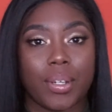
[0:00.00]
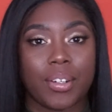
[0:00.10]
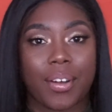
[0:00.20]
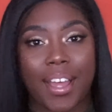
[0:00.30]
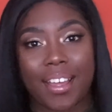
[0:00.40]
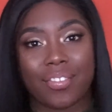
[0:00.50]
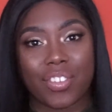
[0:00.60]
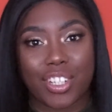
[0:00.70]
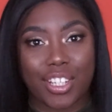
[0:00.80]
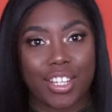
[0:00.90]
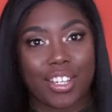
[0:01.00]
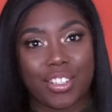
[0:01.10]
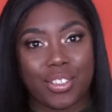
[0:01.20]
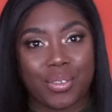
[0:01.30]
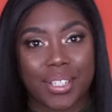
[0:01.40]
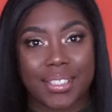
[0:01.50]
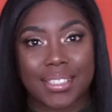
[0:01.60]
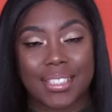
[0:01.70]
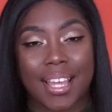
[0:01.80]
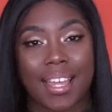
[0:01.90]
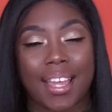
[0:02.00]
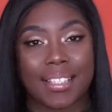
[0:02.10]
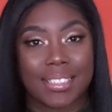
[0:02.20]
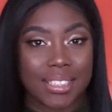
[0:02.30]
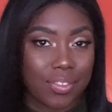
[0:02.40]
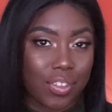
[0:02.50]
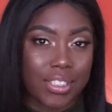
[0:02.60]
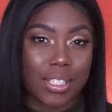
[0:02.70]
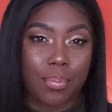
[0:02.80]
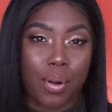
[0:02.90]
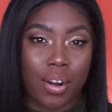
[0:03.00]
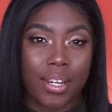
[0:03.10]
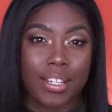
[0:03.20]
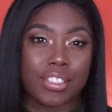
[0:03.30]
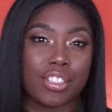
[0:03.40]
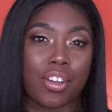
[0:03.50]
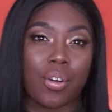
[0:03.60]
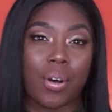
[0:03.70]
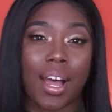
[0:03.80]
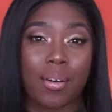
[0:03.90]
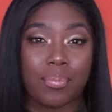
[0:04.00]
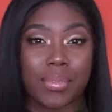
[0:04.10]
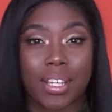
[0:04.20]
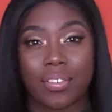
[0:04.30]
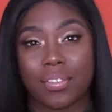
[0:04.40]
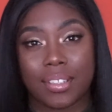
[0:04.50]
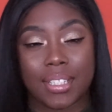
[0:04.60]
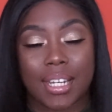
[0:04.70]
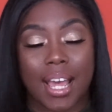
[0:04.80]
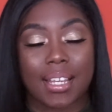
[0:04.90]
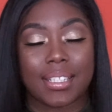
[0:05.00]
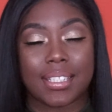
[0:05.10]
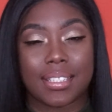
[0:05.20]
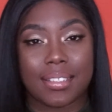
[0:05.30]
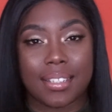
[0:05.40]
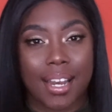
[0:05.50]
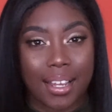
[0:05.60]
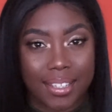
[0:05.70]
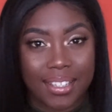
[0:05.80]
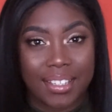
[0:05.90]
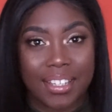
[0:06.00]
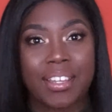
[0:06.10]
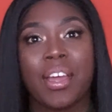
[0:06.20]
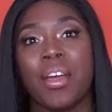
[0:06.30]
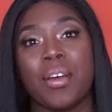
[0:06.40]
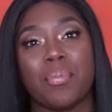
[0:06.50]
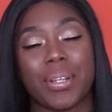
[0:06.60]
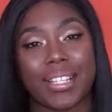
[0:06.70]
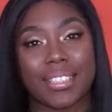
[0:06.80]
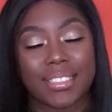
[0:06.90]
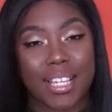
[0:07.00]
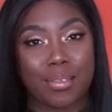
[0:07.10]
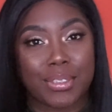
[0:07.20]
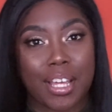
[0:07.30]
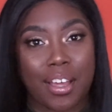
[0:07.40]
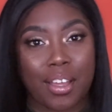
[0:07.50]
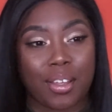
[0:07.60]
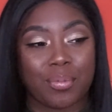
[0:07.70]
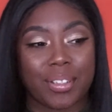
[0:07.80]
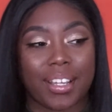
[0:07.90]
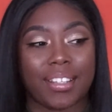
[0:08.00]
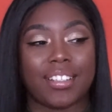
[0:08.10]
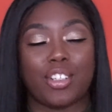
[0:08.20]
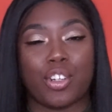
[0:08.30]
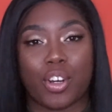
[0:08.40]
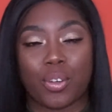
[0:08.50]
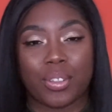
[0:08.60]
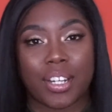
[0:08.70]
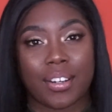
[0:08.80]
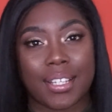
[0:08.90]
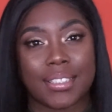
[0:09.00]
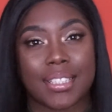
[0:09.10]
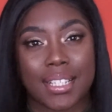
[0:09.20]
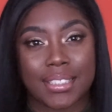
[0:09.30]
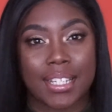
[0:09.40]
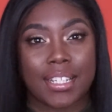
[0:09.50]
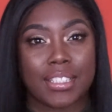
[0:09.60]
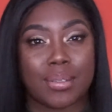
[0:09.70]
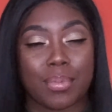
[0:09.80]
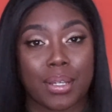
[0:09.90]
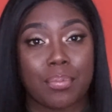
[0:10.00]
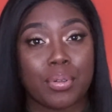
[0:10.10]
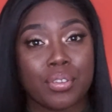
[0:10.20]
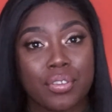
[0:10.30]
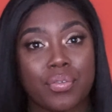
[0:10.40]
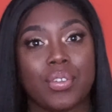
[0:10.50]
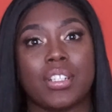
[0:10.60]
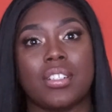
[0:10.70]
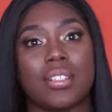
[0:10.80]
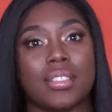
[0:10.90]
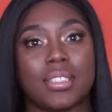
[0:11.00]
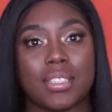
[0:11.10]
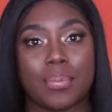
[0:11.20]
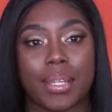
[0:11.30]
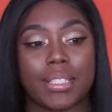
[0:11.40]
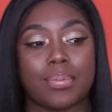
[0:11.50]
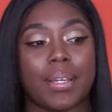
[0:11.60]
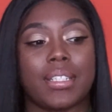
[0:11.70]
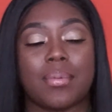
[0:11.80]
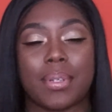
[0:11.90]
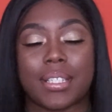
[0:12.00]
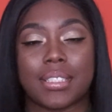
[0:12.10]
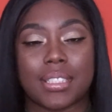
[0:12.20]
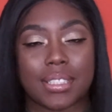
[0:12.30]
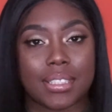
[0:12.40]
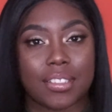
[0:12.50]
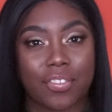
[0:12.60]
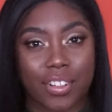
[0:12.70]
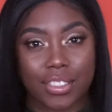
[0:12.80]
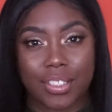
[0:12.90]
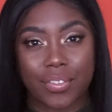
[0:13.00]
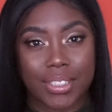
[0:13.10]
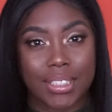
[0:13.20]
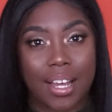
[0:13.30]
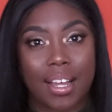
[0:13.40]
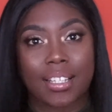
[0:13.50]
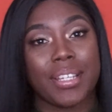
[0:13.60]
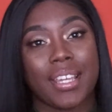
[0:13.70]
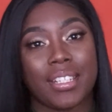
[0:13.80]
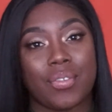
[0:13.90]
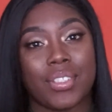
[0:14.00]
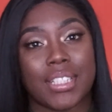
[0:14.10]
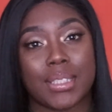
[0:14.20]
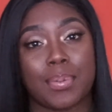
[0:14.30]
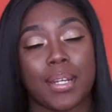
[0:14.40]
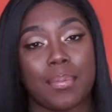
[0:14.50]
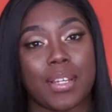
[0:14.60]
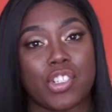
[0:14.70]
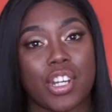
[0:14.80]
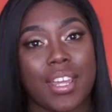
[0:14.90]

we don't have many units that has this Vixen parting, so I'm definitely not knocking it, but at the same time, like, you know, there is things that need to be improved, which is to be expected because this is the first of its kind. So yeah, divas, that's pretty much